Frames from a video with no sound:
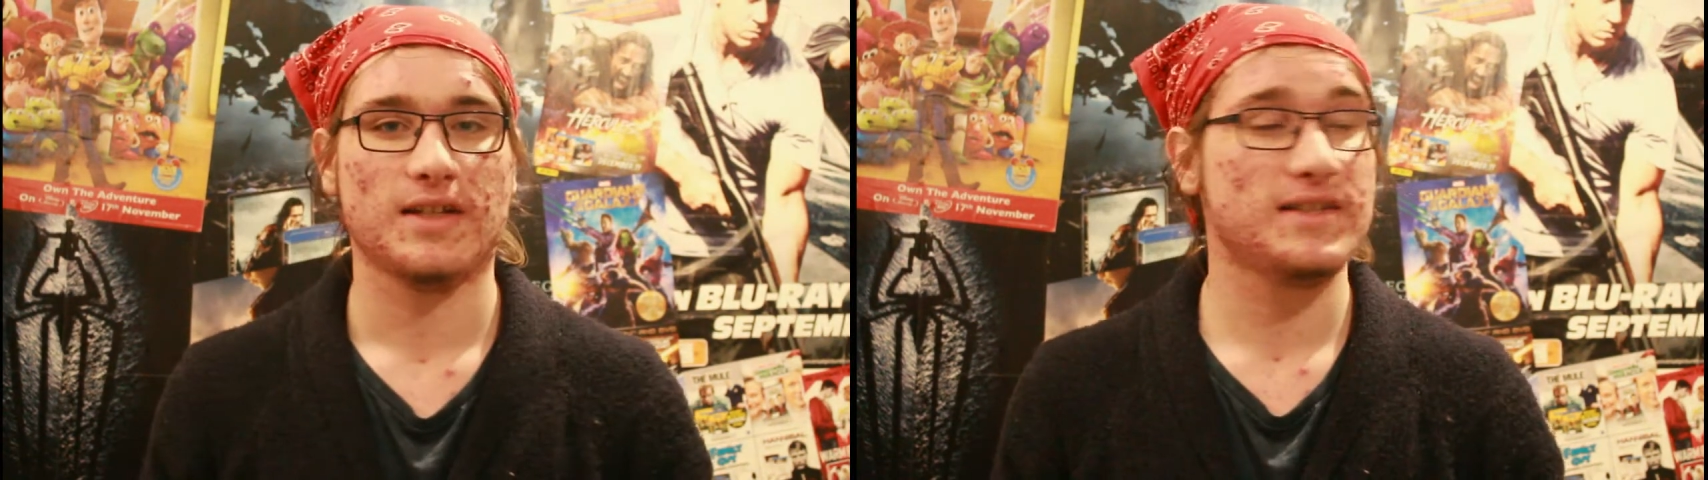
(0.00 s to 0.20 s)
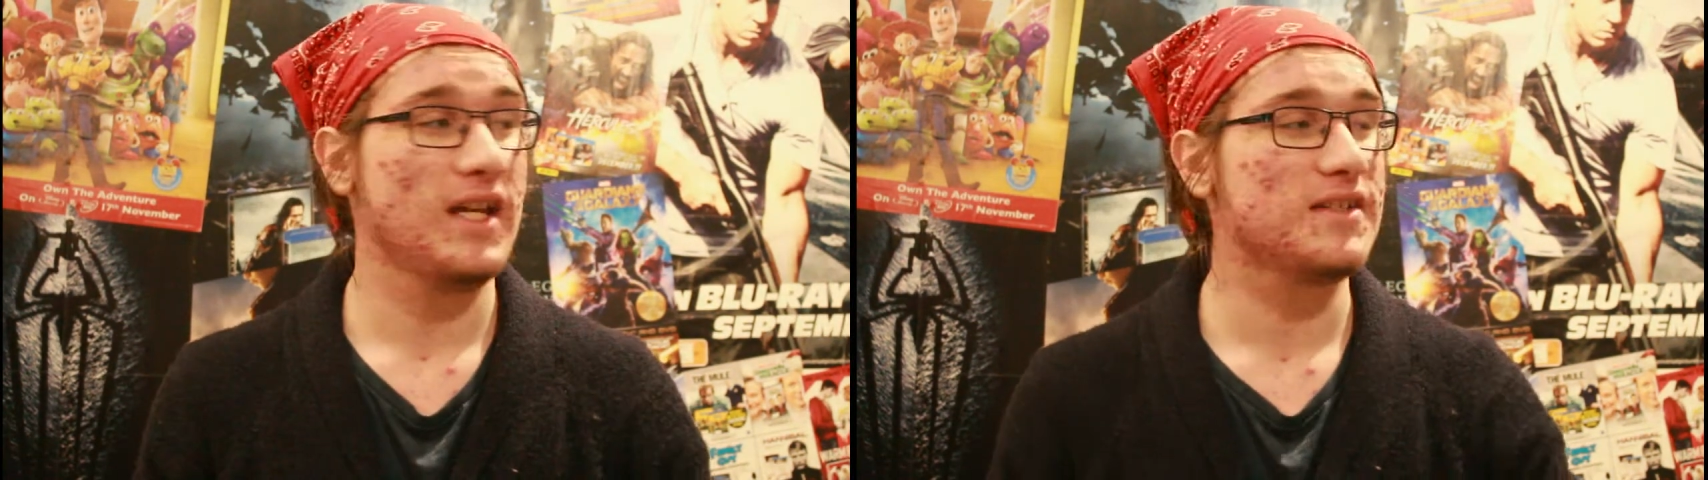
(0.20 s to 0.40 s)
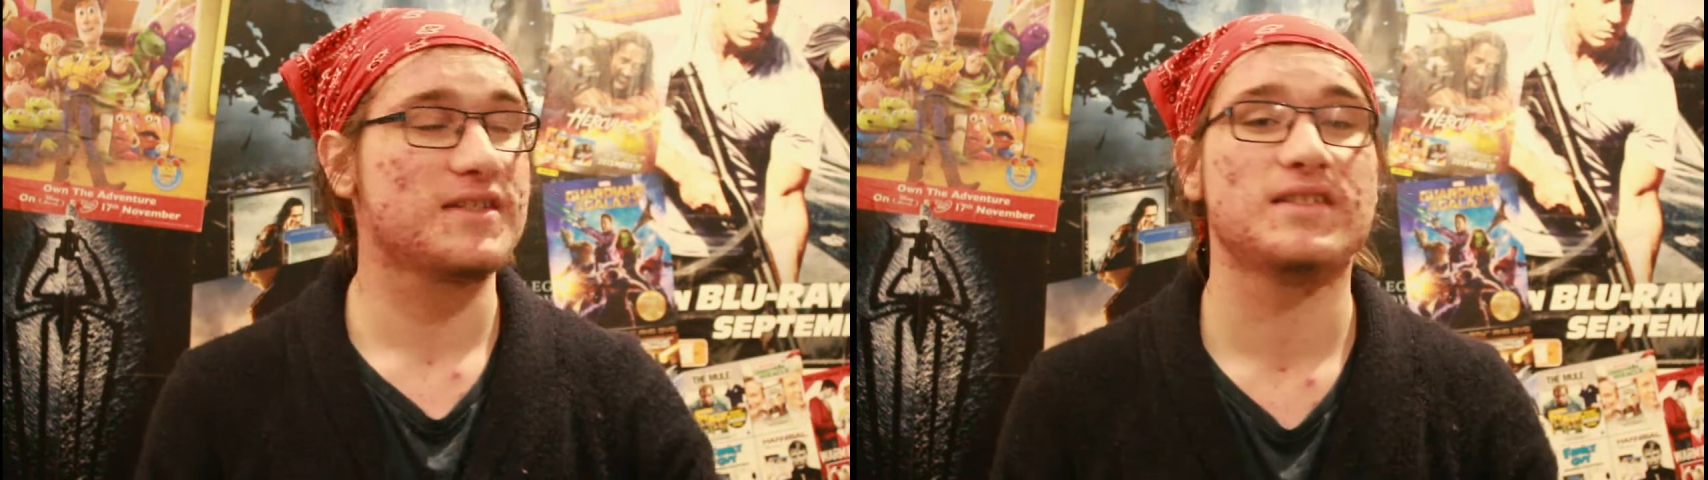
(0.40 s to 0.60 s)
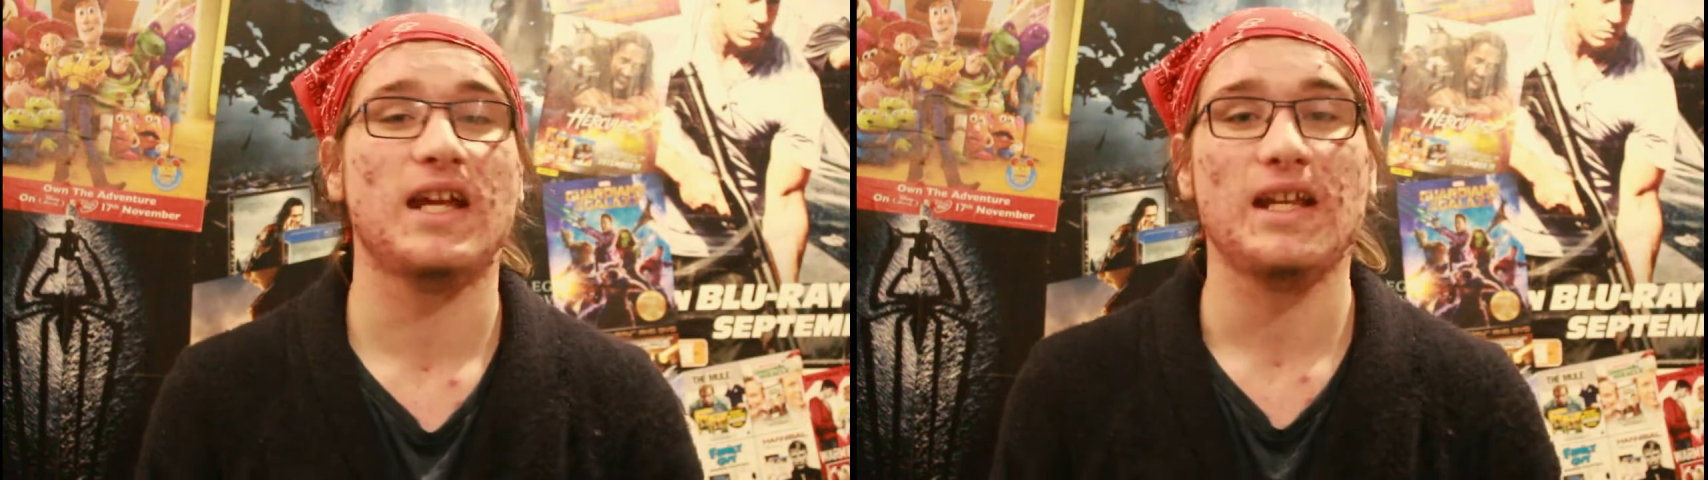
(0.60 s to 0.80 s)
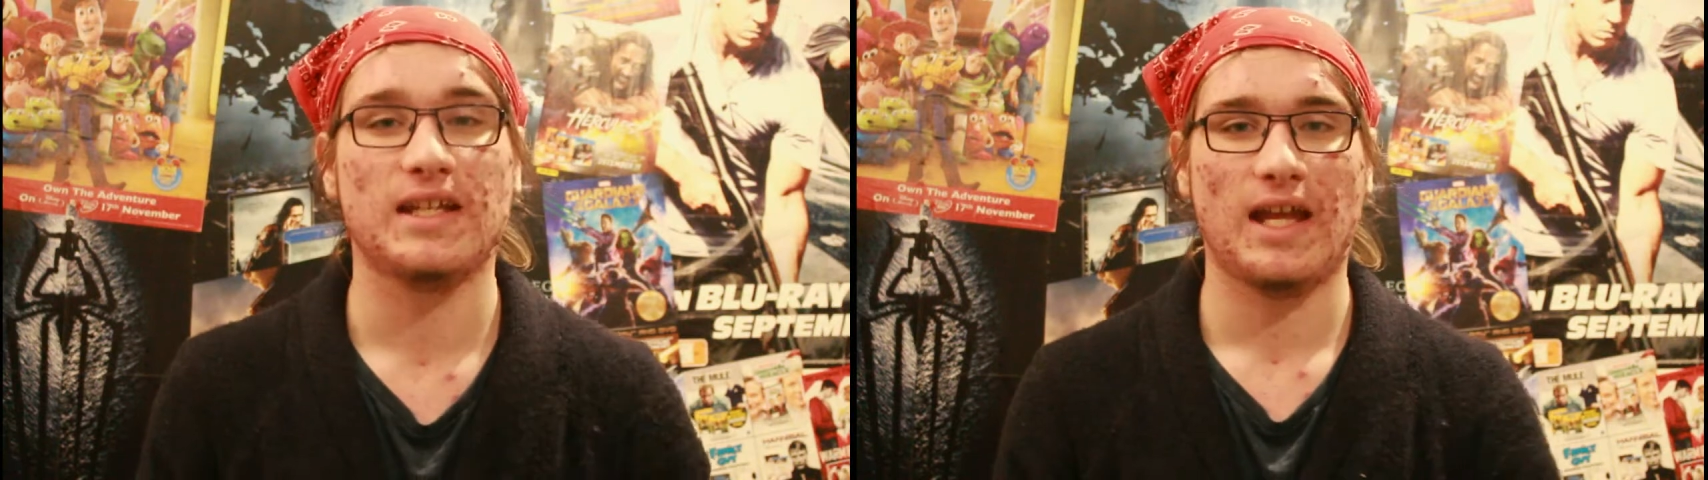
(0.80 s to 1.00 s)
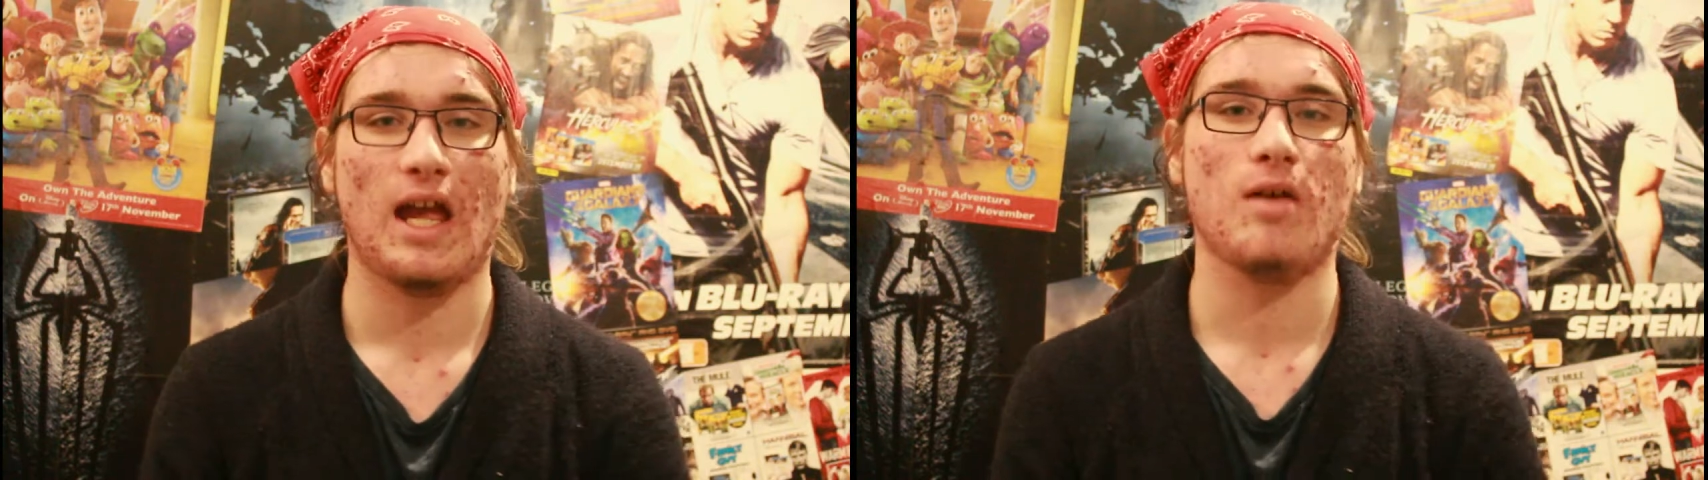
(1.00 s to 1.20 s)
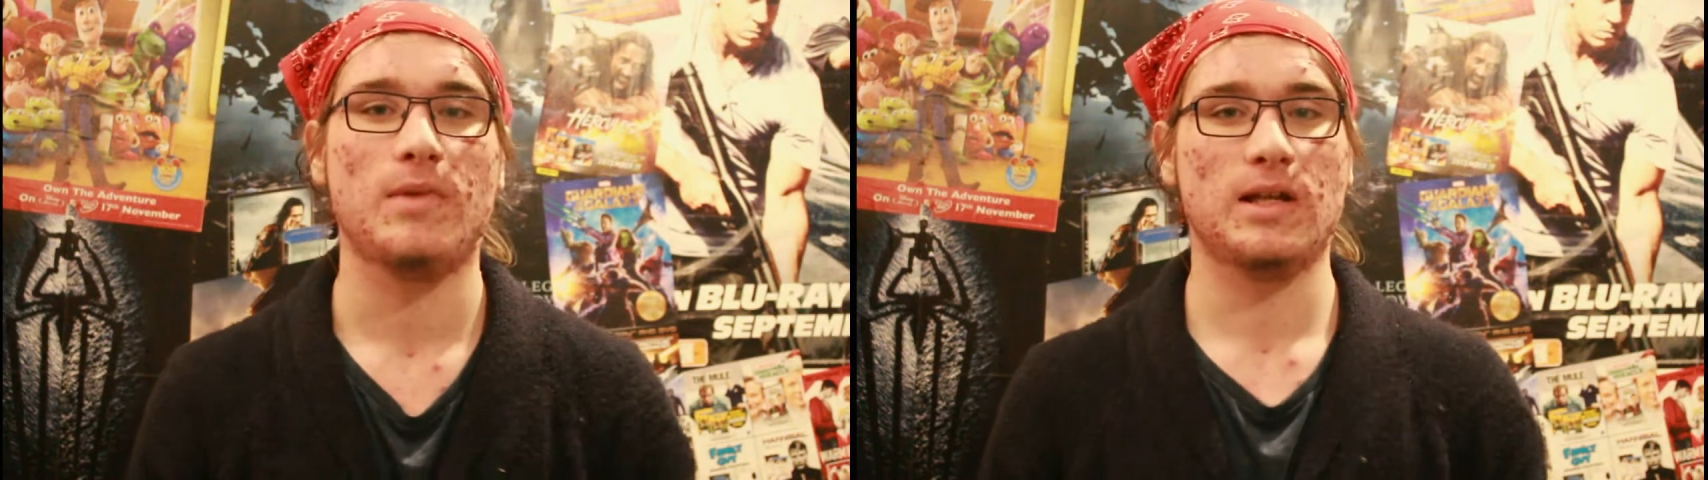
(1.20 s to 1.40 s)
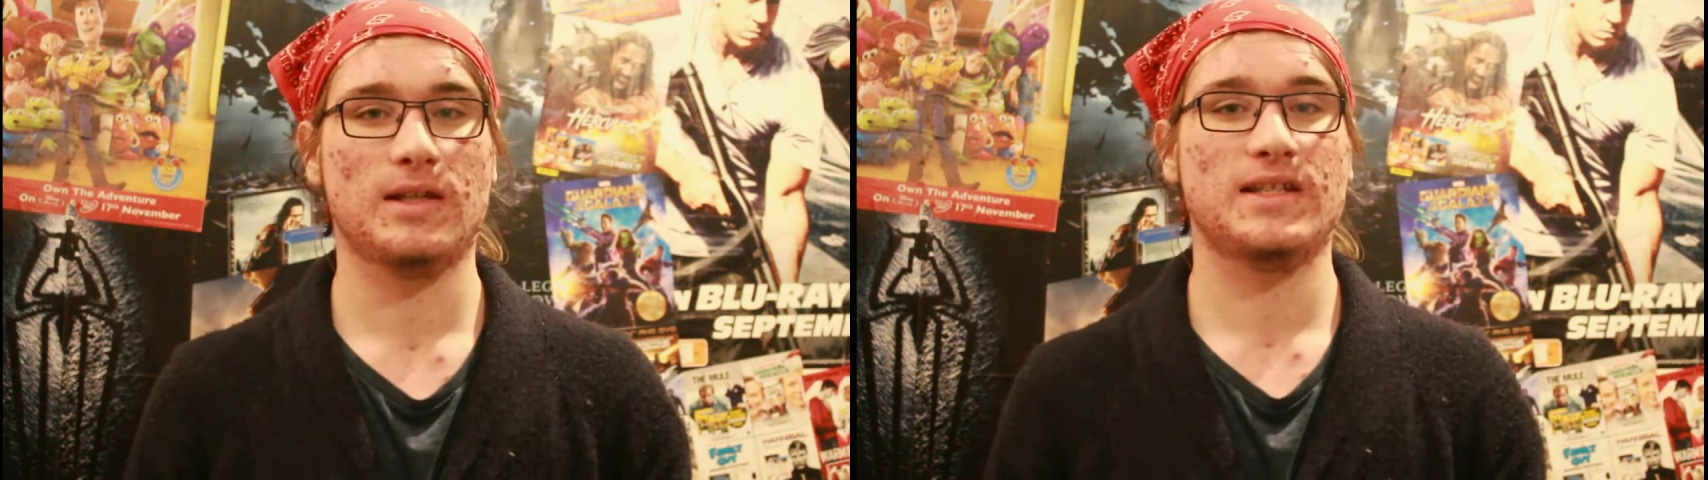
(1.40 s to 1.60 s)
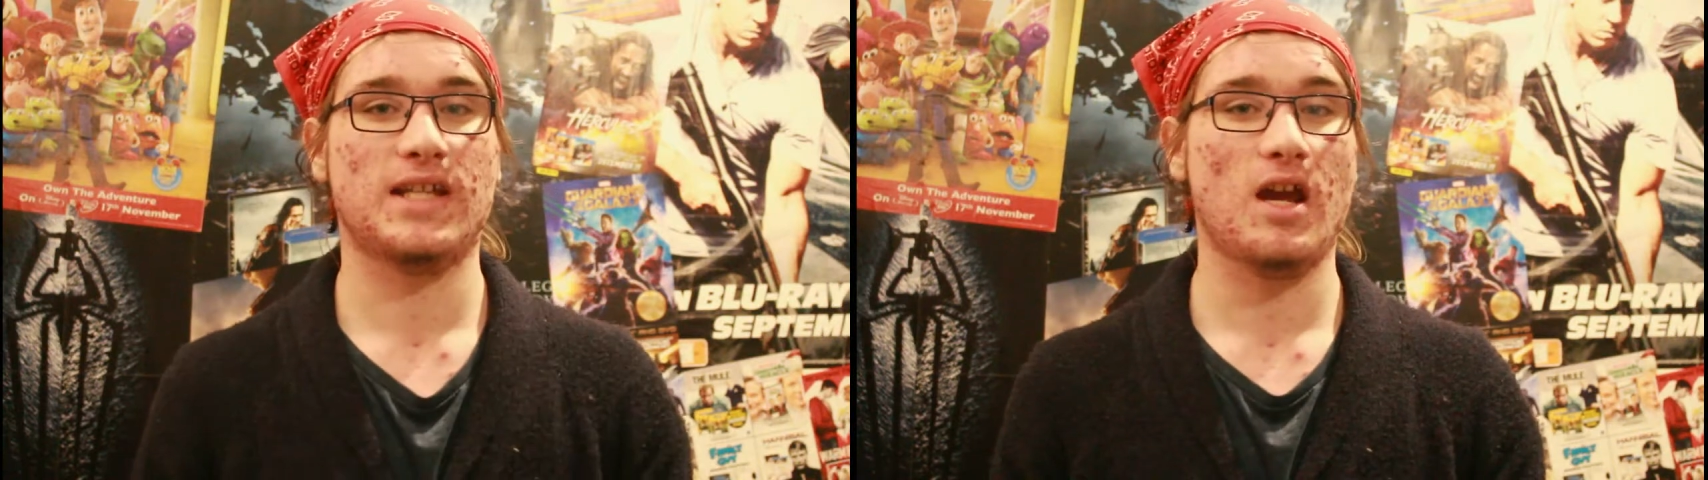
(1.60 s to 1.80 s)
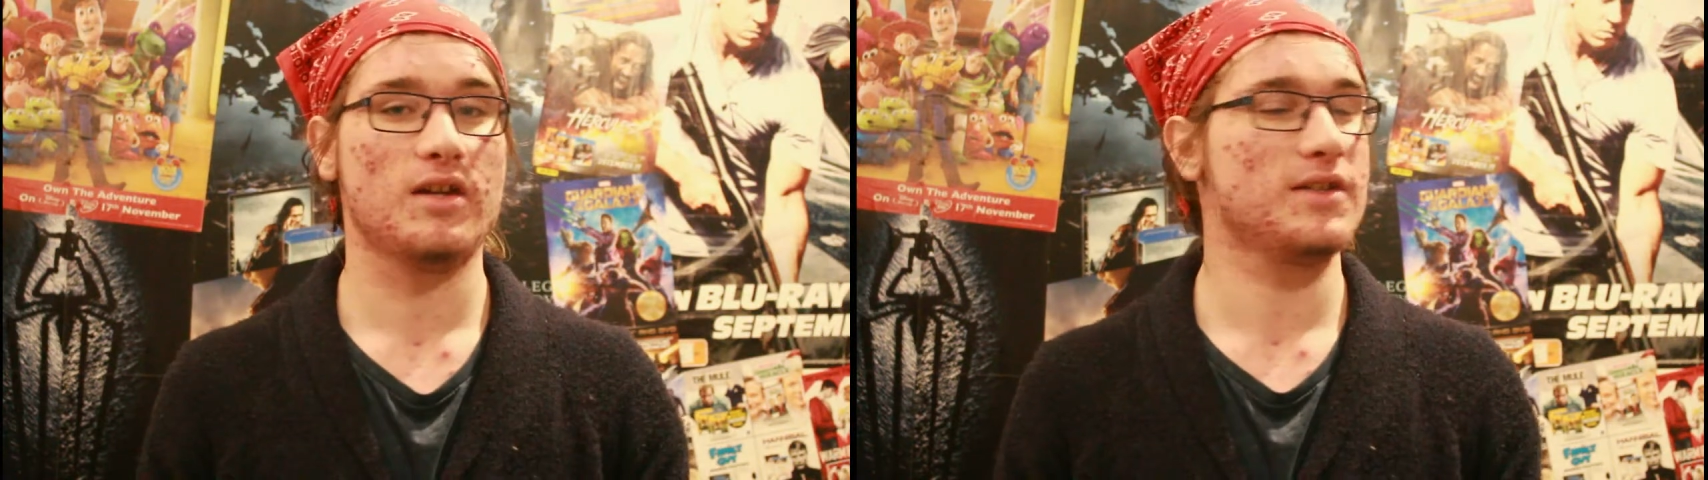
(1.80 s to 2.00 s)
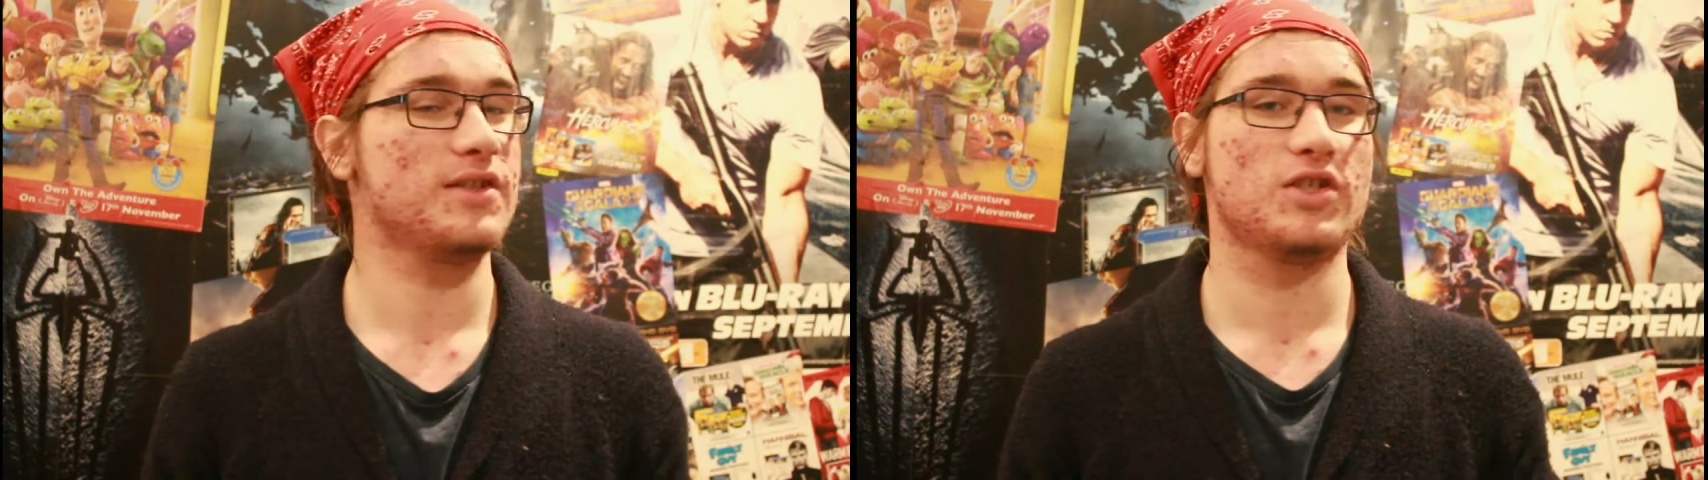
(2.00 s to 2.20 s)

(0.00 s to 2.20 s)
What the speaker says: it's outstanding how many of these characters